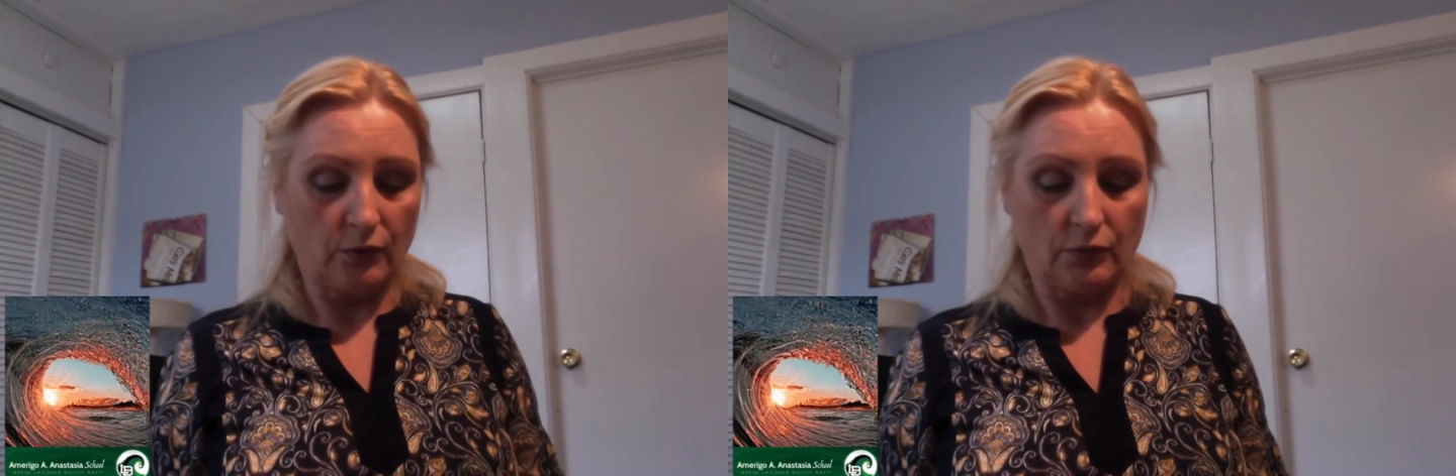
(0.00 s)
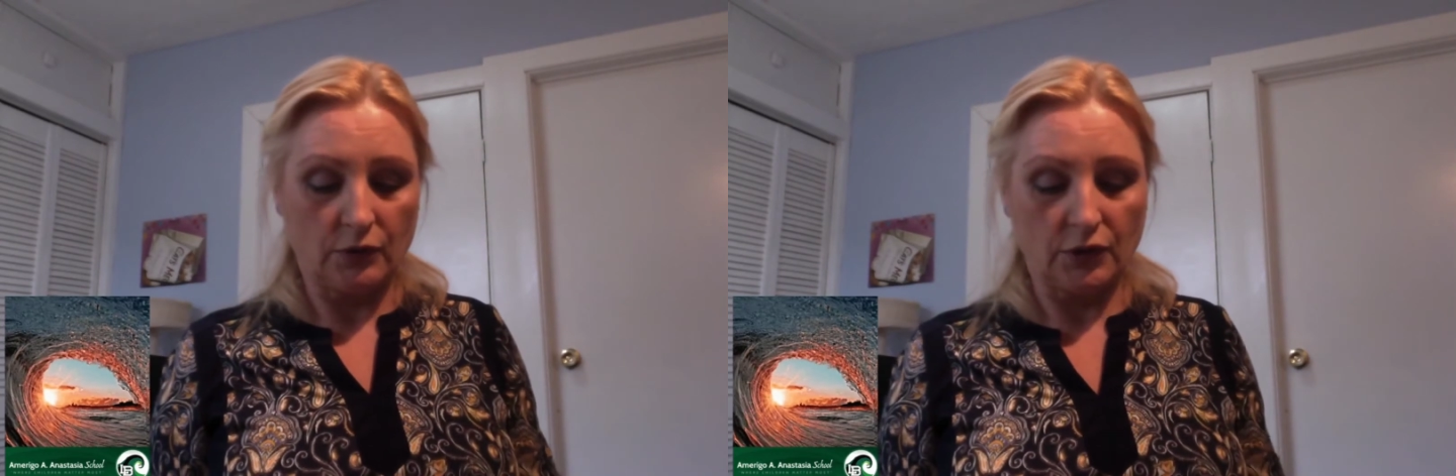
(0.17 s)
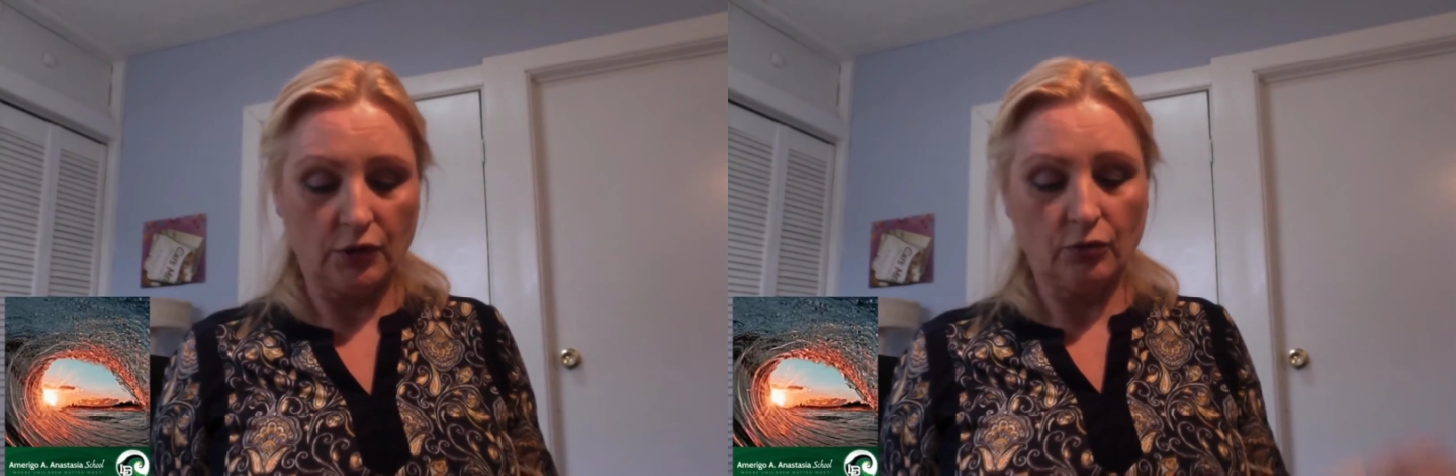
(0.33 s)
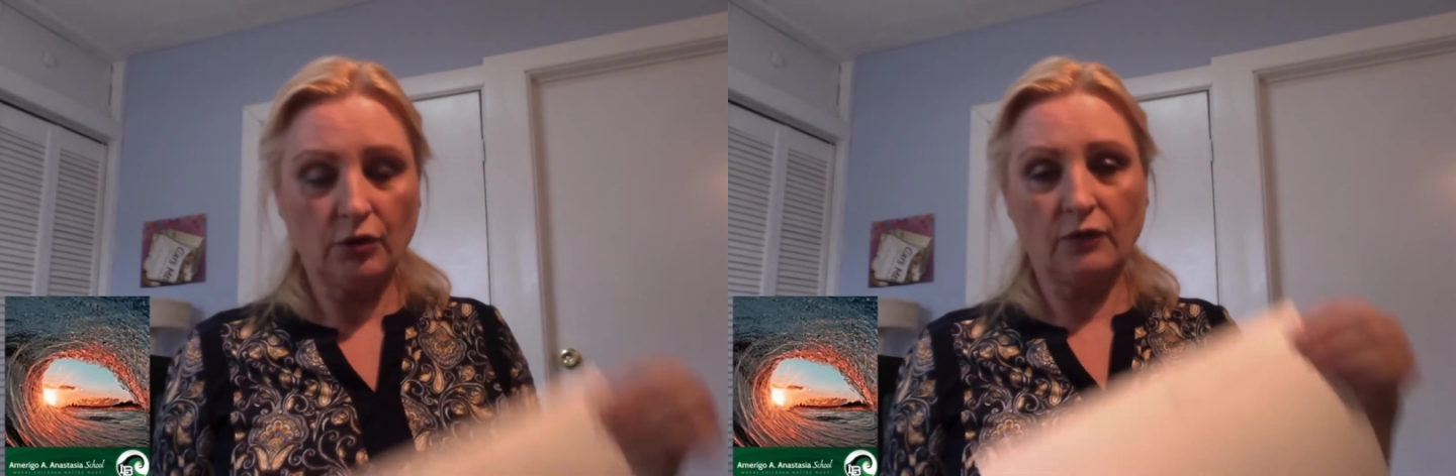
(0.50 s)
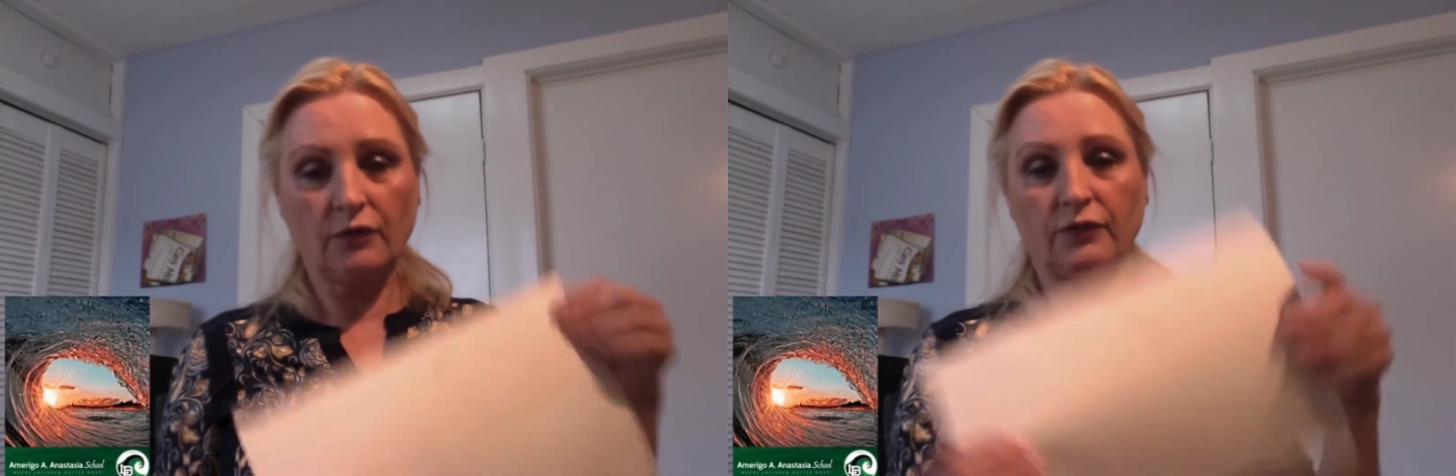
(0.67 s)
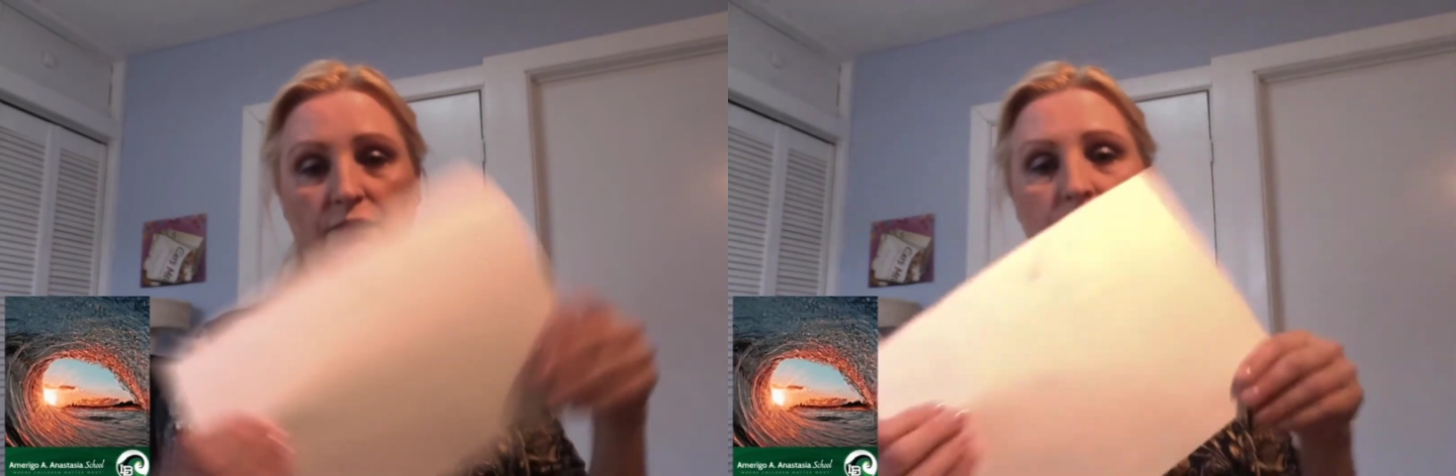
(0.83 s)
Well, I do
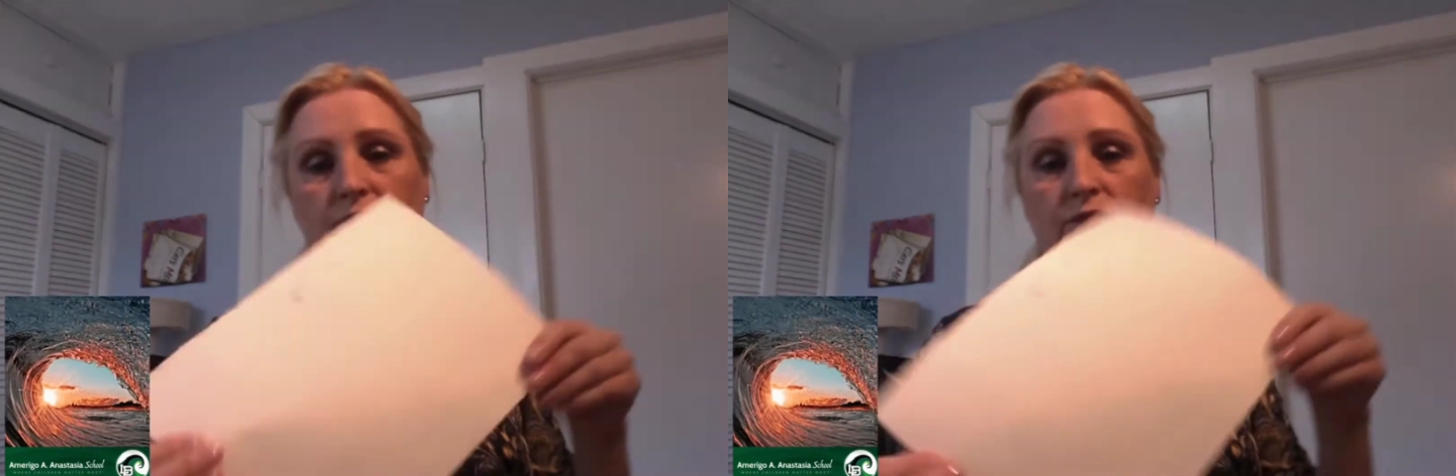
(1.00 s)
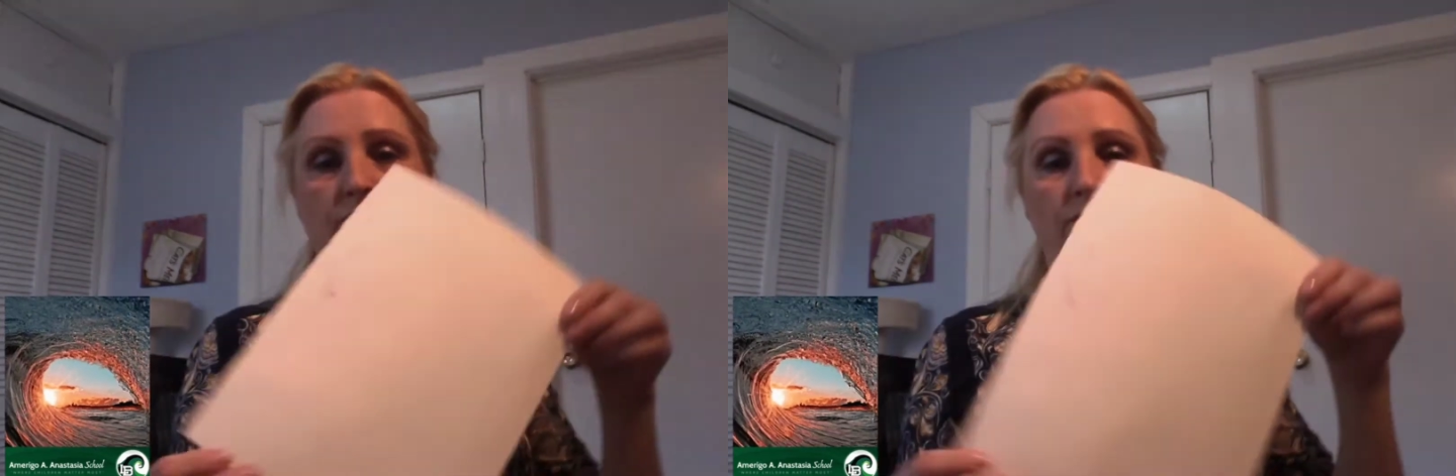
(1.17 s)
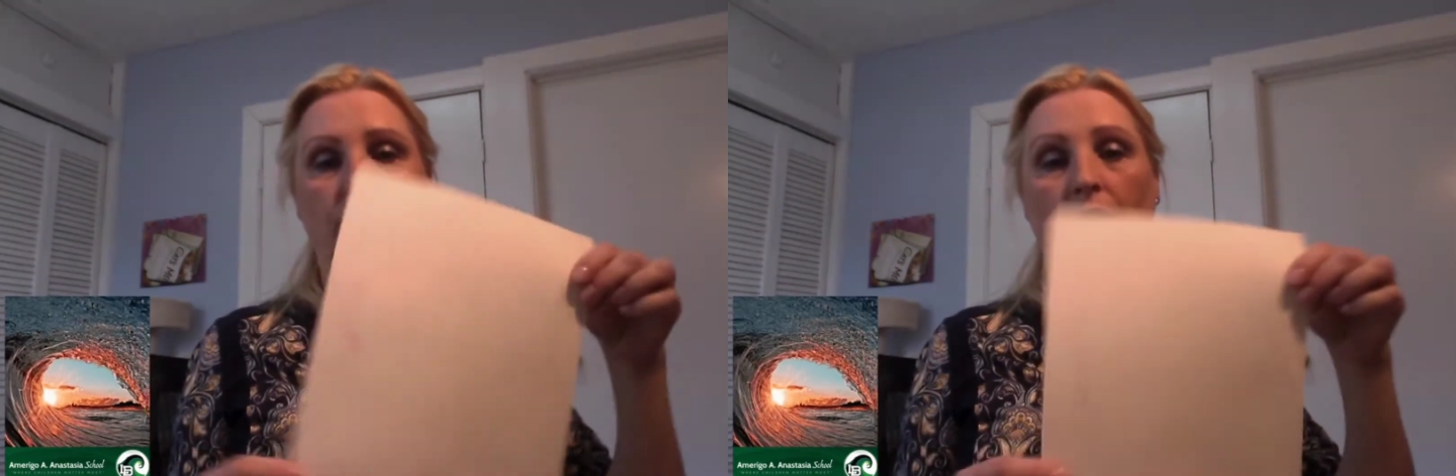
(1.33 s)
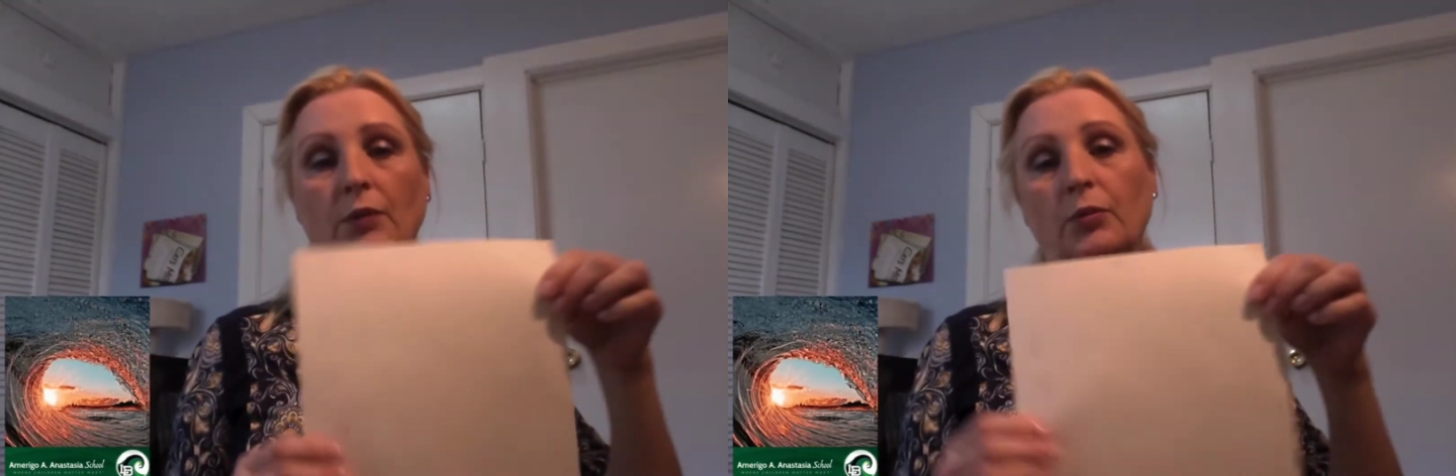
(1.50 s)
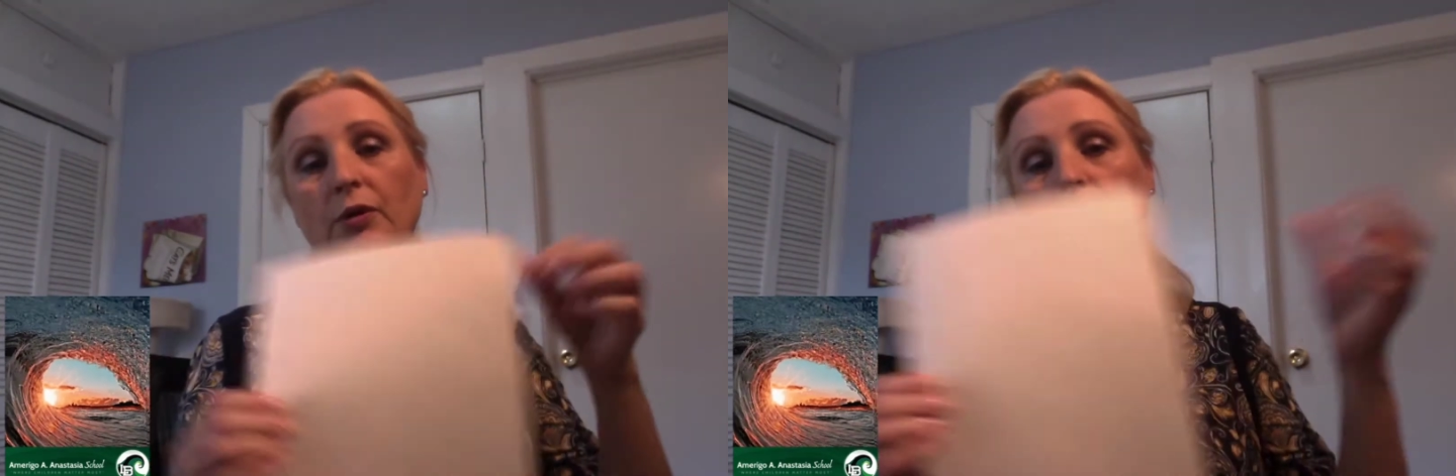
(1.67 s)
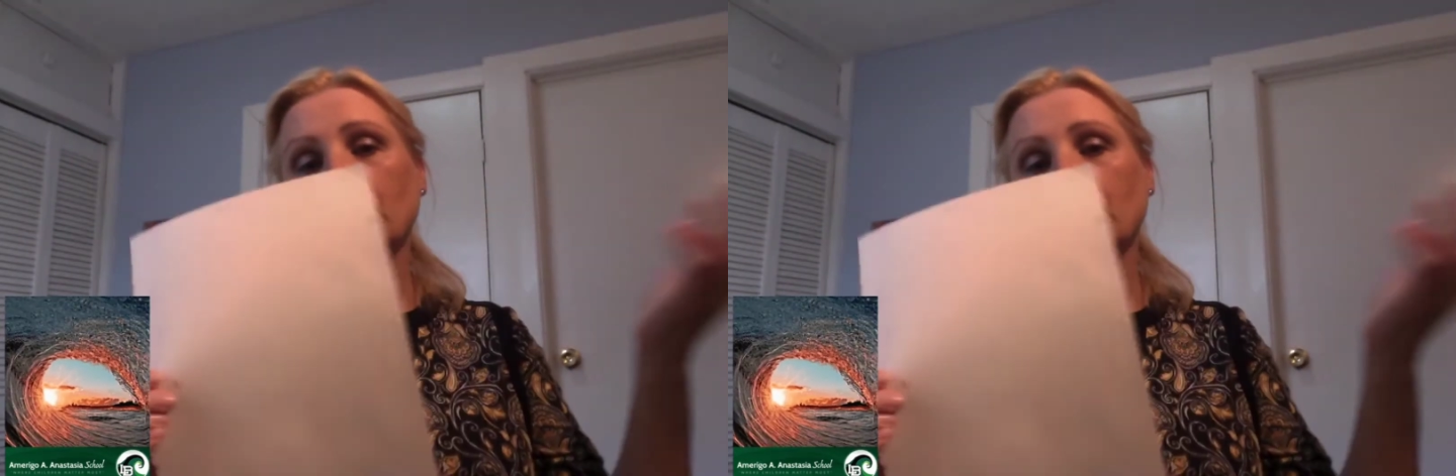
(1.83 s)
have paper.